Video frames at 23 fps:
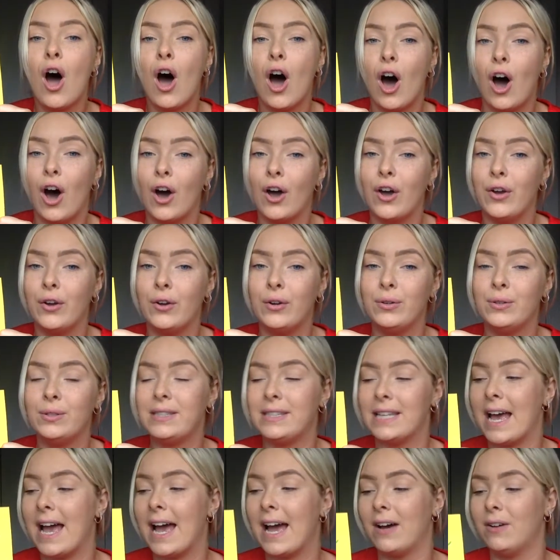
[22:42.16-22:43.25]
O
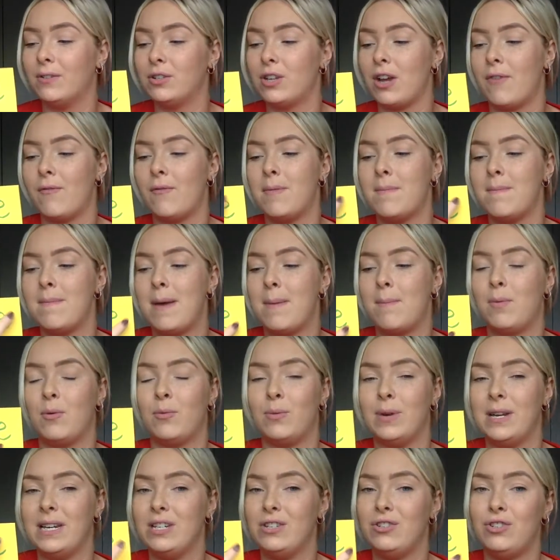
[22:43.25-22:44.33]
sound. And remember,
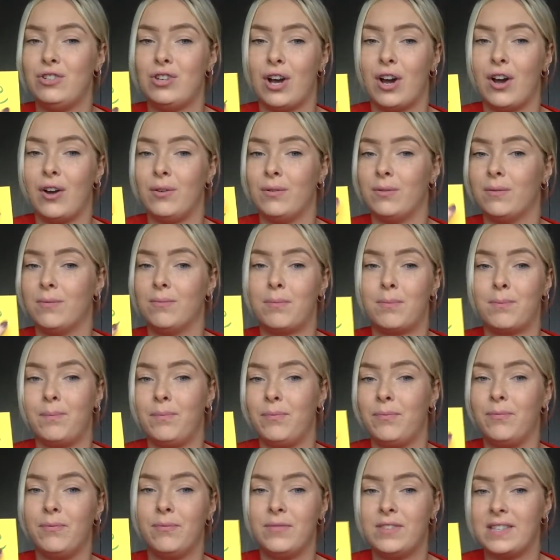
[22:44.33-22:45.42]
we don't
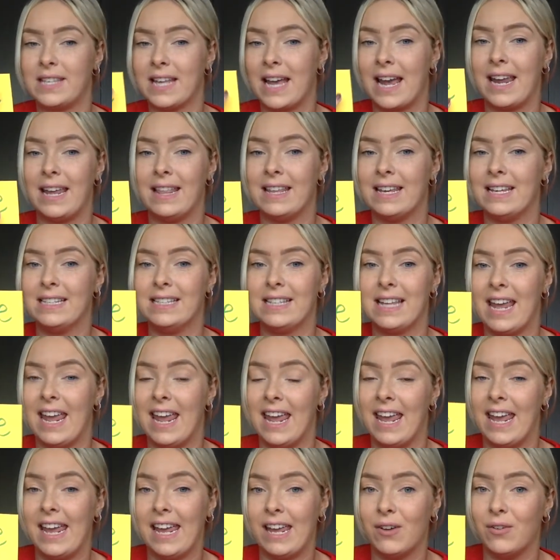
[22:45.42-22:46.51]
say this
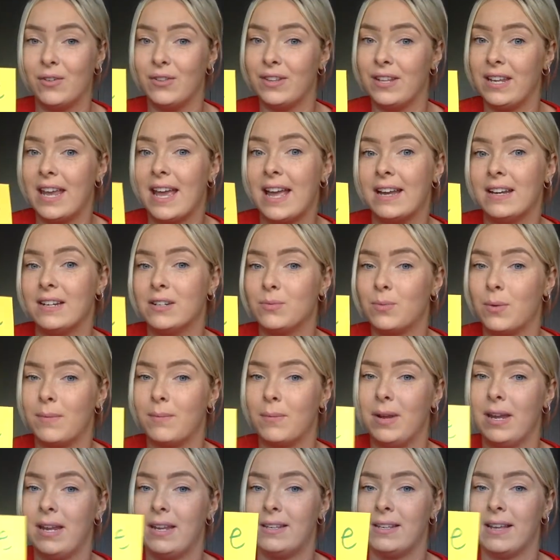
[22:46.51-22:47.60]
E on the end when
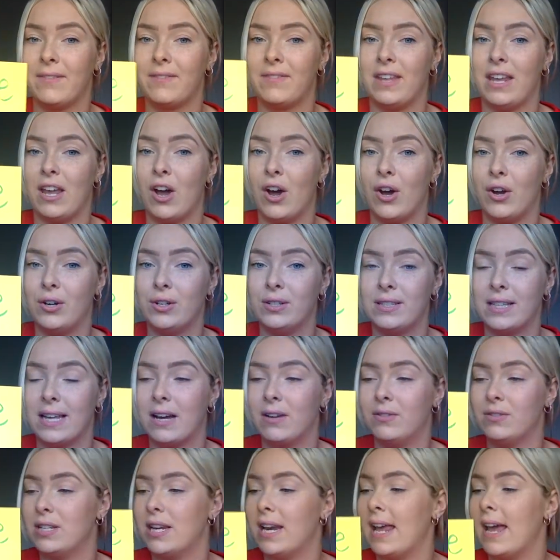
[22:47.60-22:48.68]
we have the O
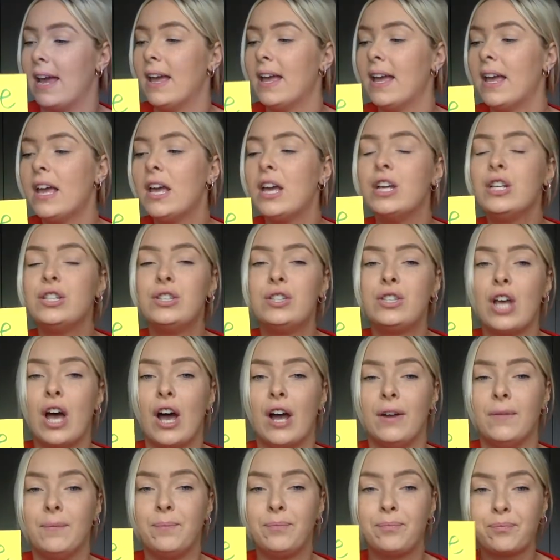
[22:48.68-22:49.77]
sound in it.
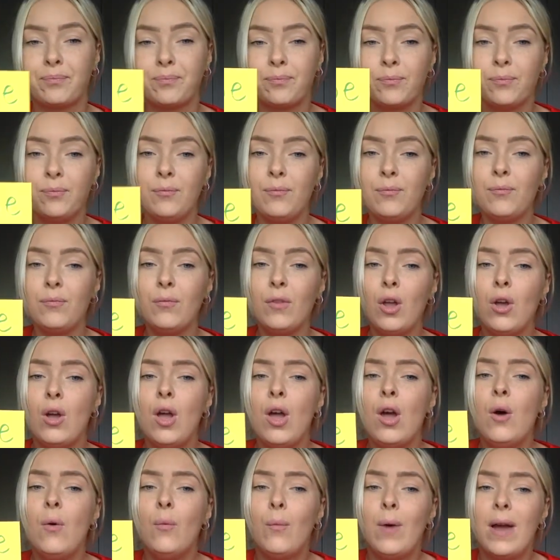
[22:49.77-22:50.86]
So,
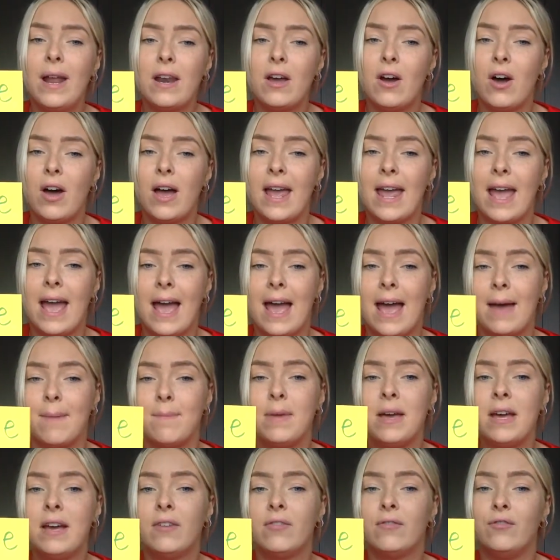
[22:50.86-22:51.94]
when I
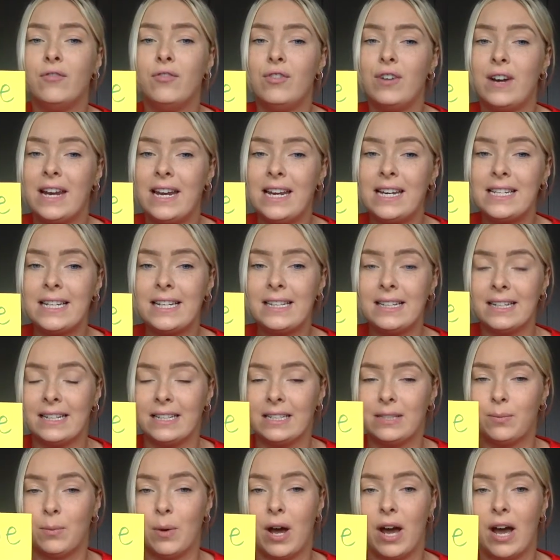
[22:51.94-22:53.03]
am reading
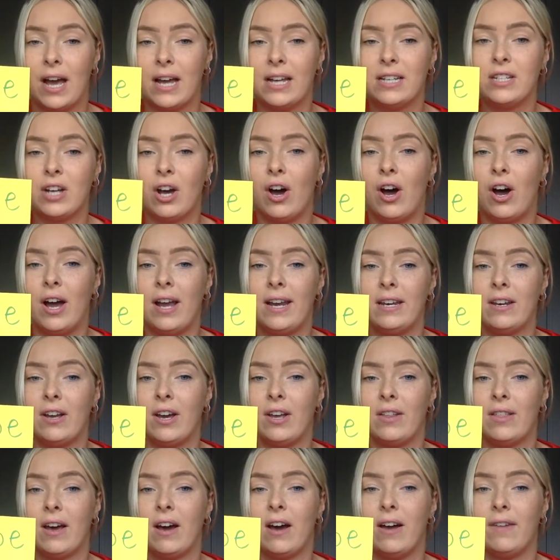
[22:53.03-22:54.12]
this word, I
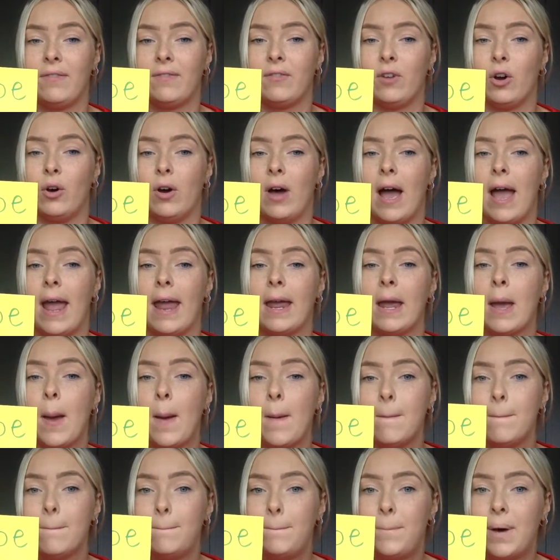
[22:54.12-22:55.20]
know that I've got a
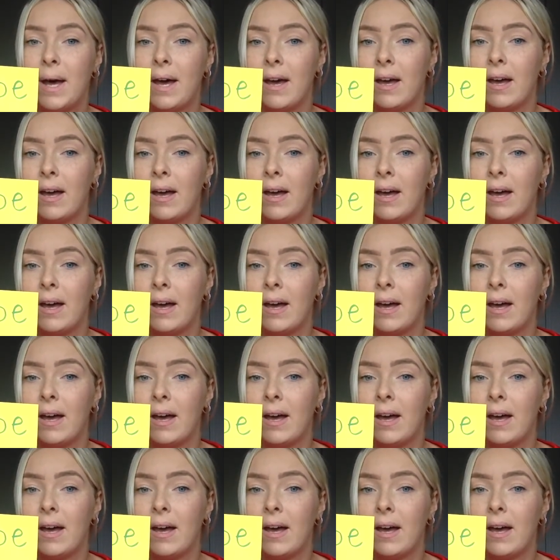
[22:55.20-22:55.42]
P,